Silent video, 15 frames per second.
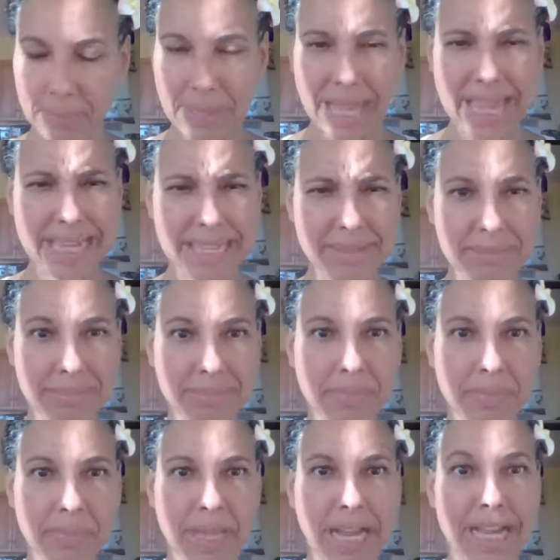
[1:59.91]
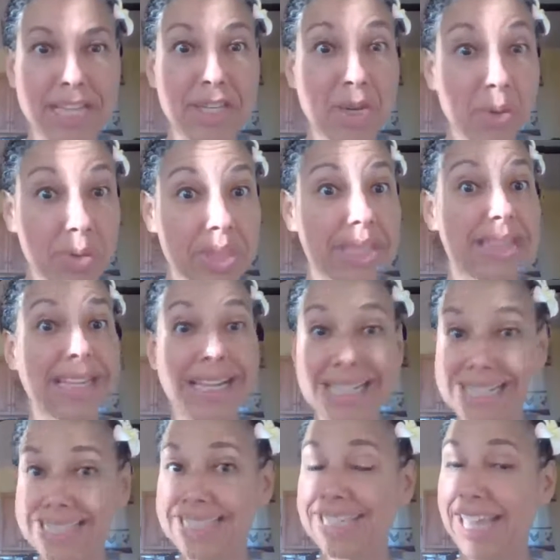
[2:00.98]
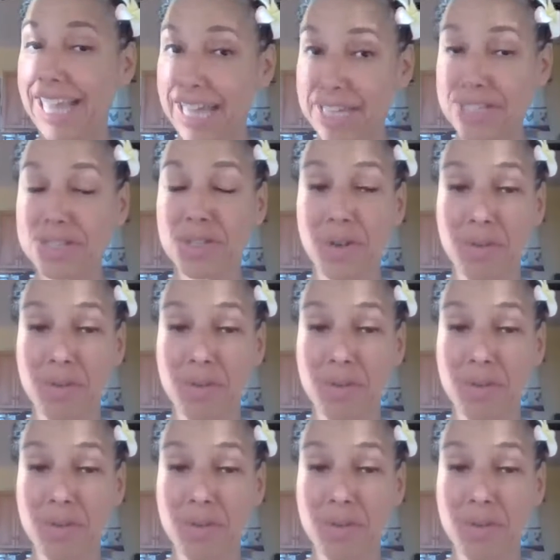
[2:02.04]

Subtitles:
And I know that that's the case